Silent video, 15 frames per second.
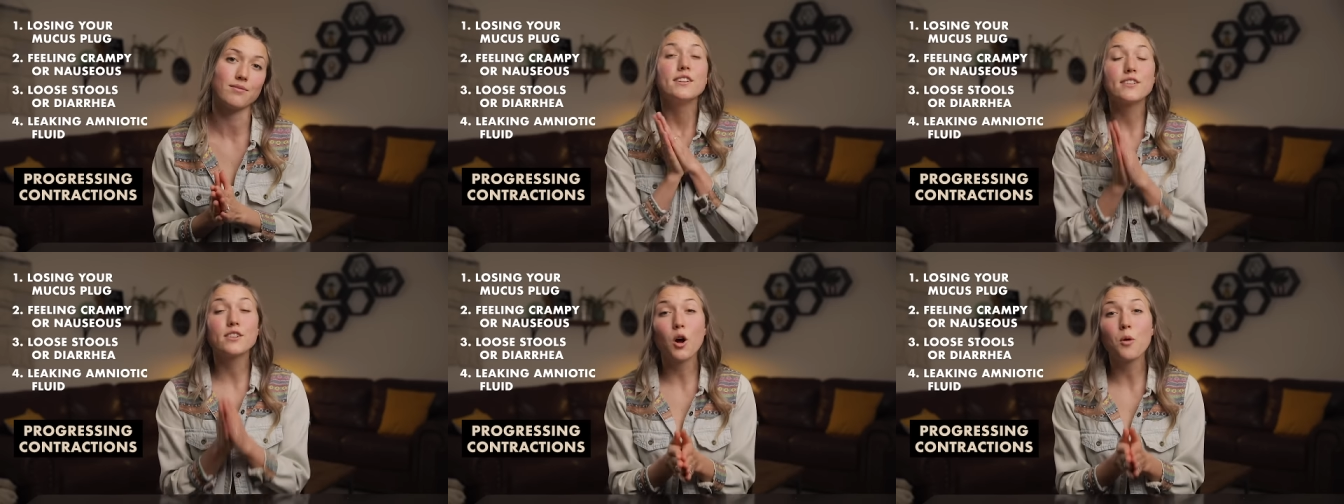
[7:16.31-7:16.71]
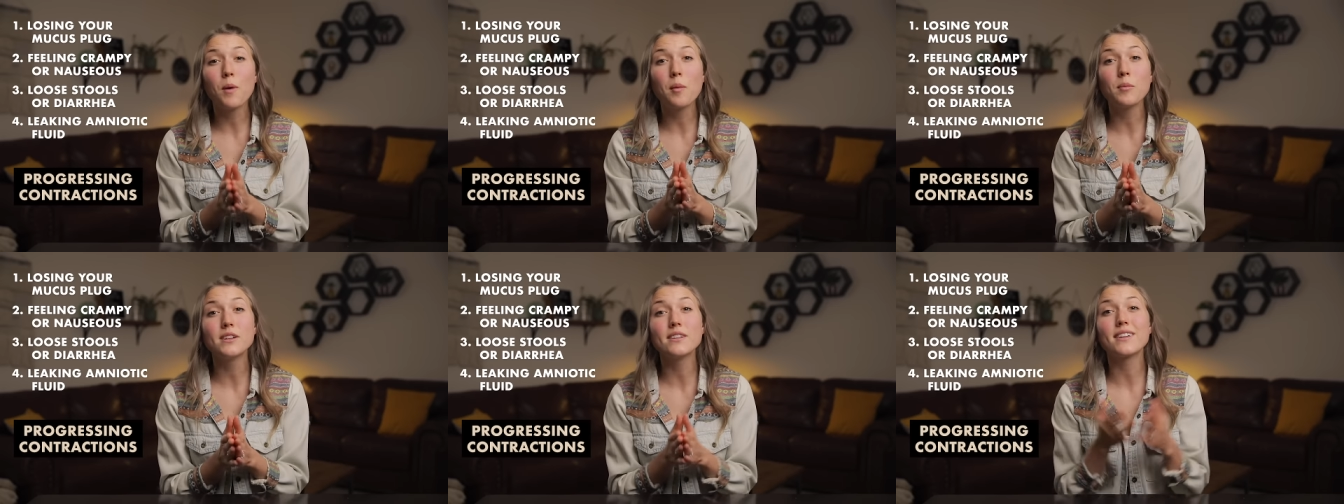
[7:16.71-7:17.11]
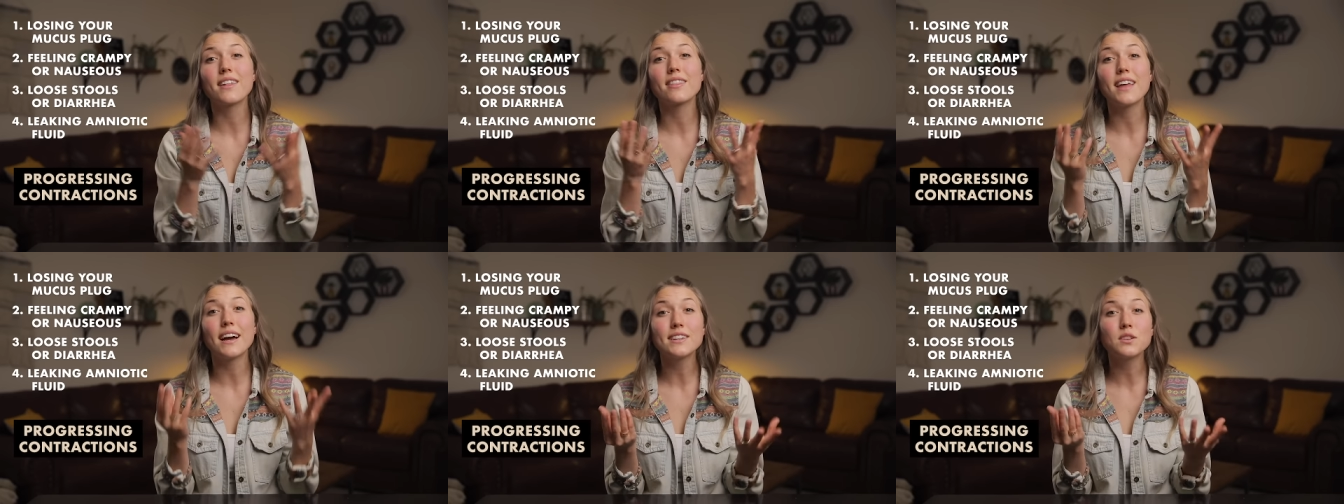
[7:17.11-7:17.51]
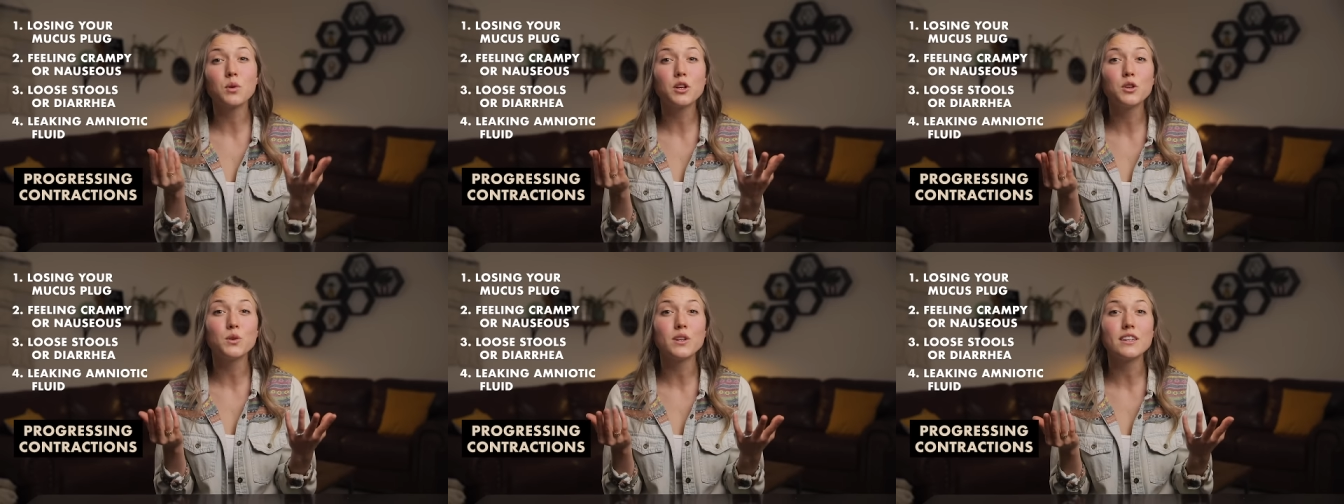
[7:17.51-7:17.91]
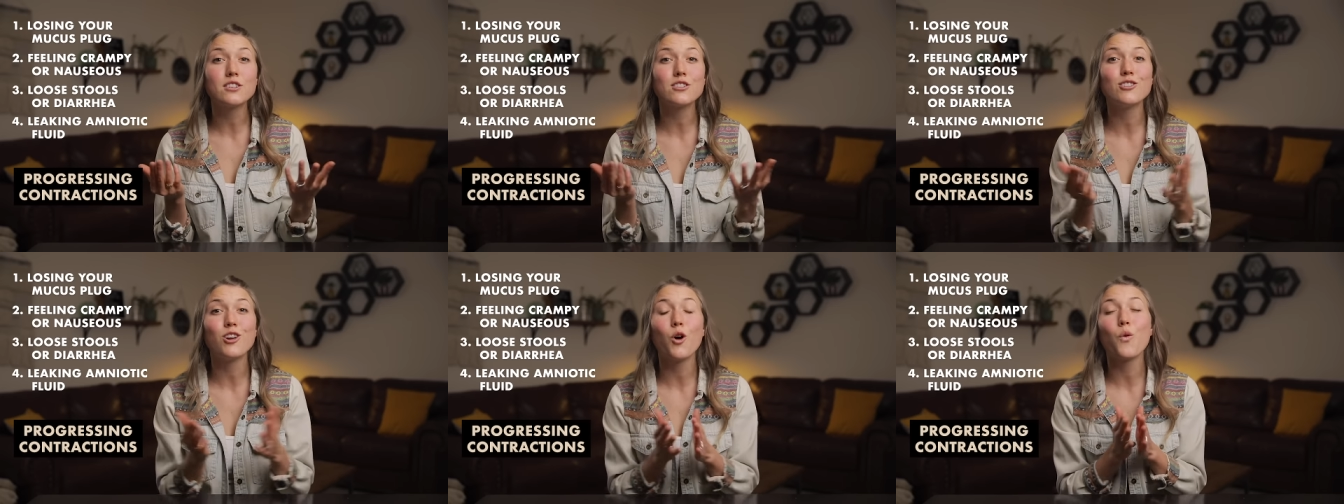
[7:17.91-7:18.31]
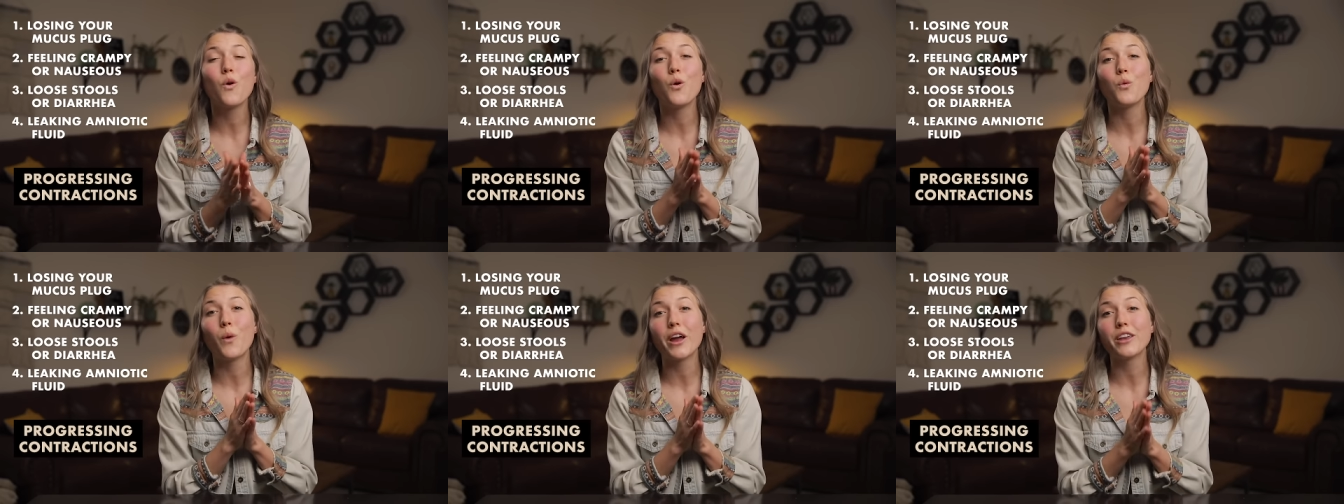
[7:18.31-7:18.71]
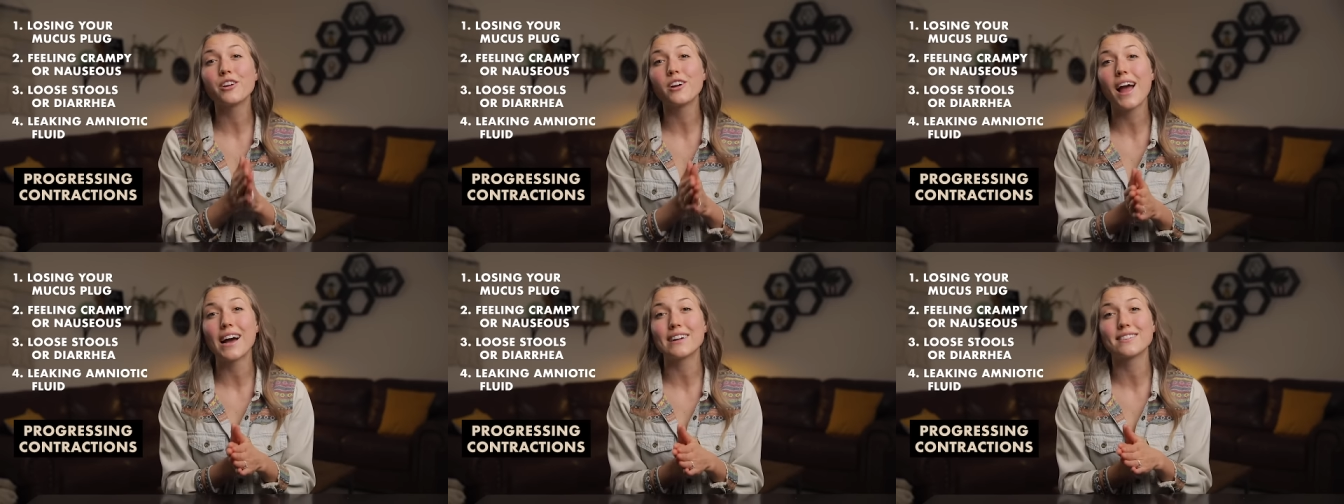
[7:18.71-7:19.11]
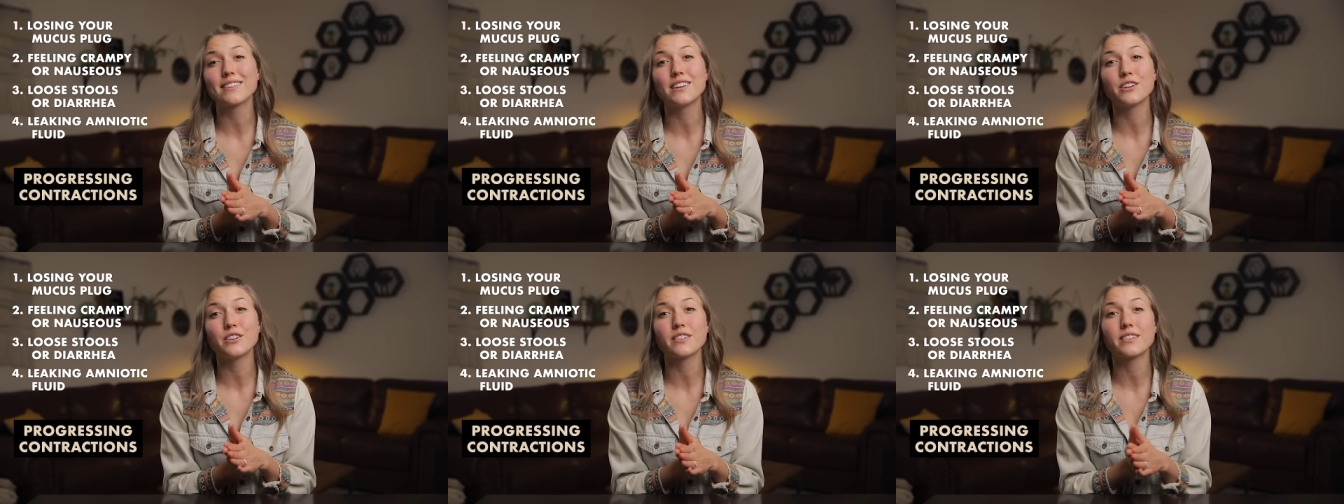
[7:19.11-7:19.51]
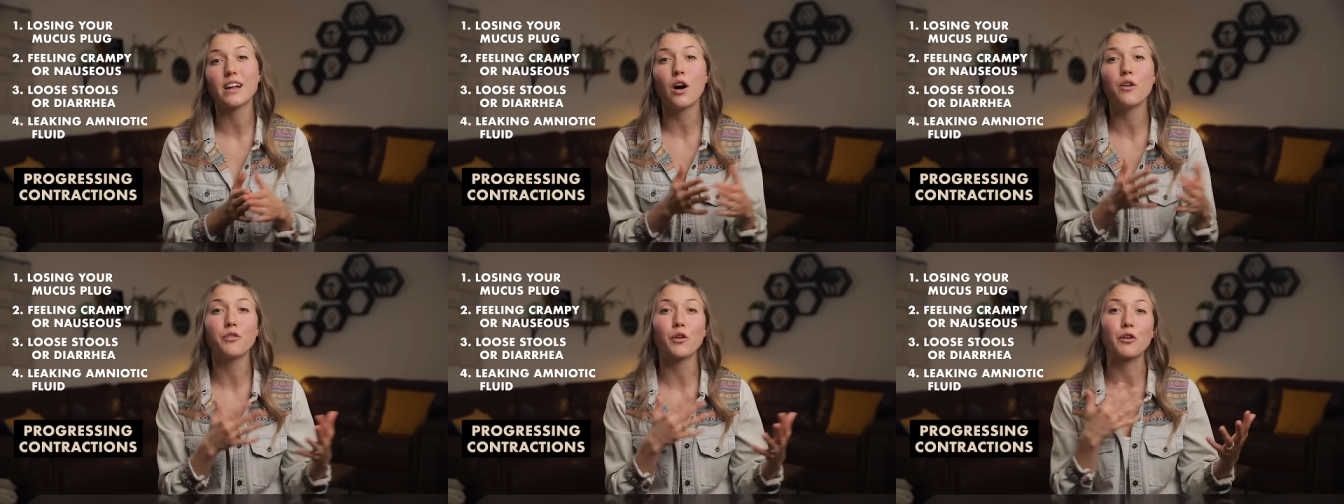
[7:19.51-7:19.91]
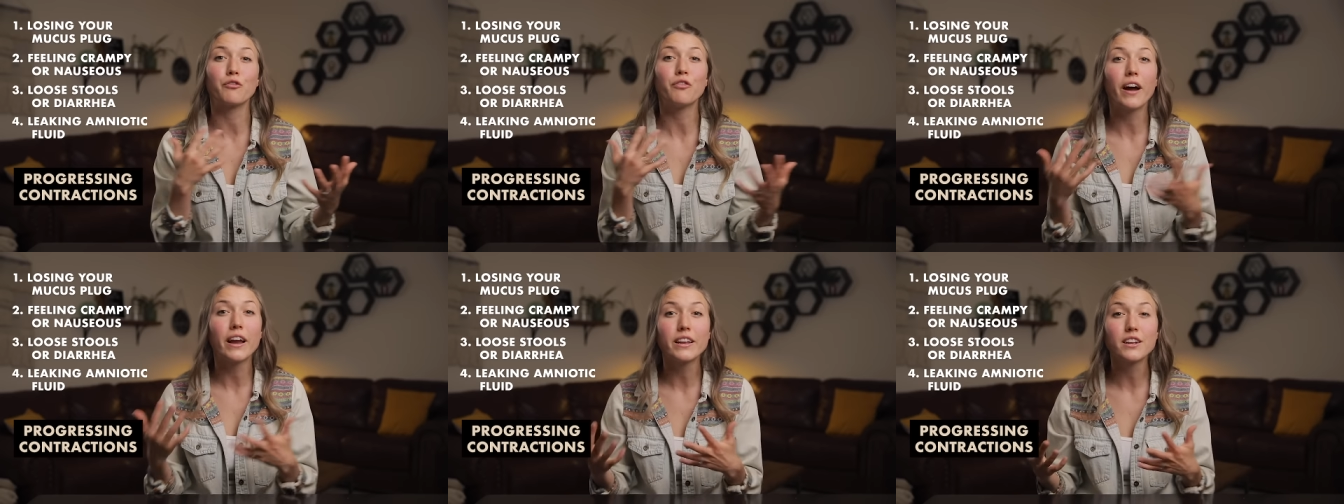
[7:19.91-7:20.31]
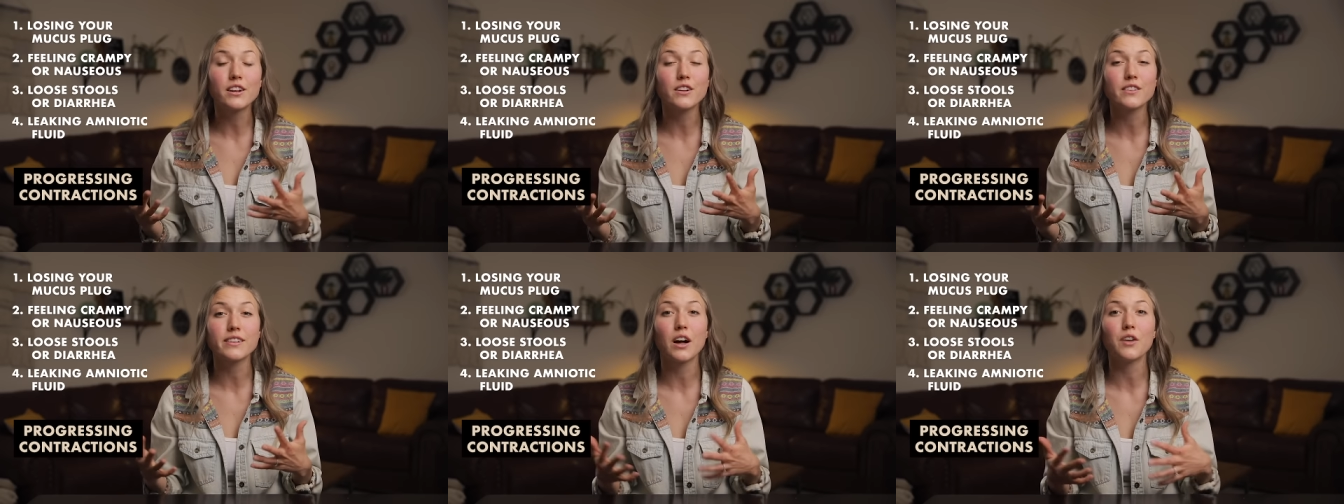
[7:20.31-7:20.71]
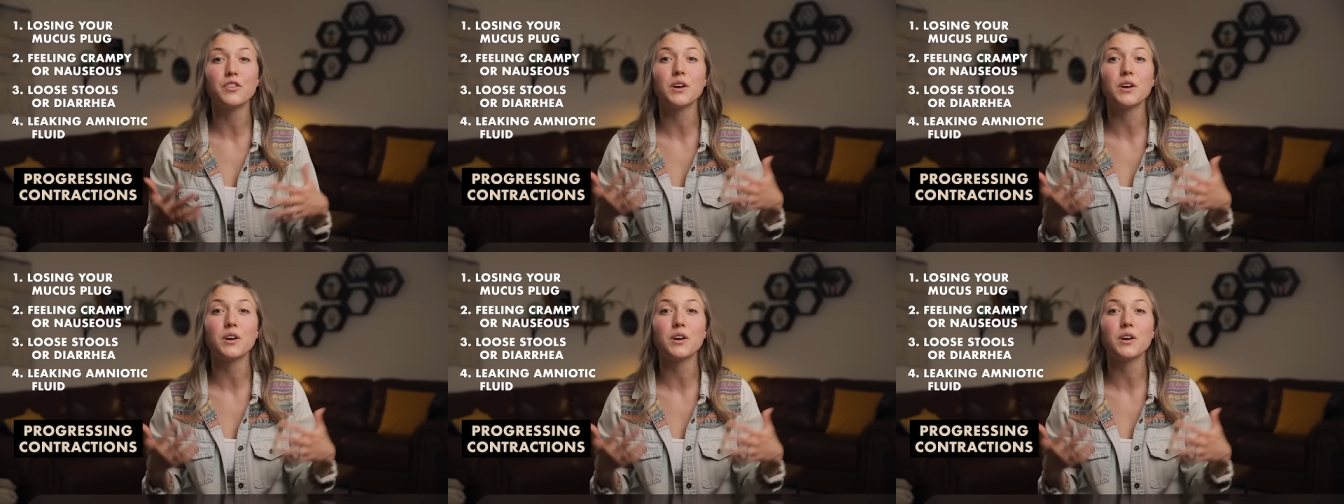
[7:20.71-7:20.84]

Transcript: So, mamas, that's what you need to know when you're asking yourself or finding yourself